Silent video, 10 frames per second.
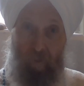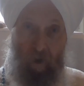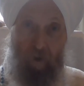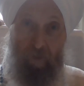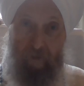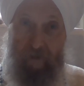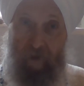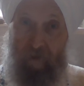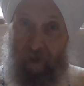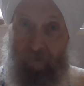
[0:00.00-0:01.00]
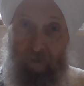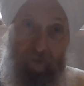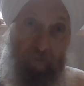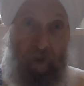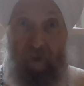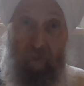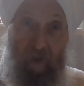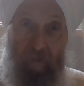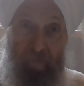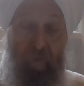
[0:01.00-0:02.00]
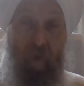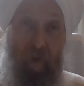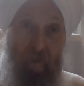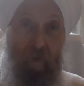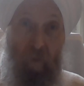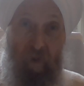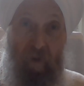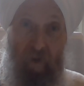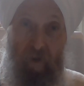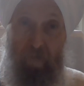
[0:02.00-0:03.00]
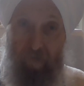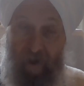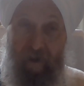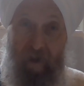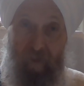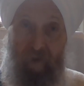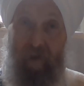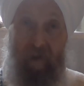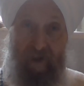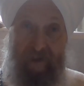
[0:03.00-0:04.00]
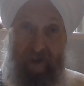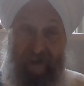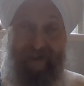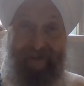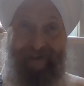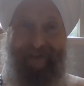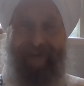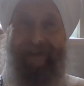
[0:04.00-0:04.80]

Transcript: author said they never found anybody. Well, it's no wonder he didn't find anybody, because he didn't.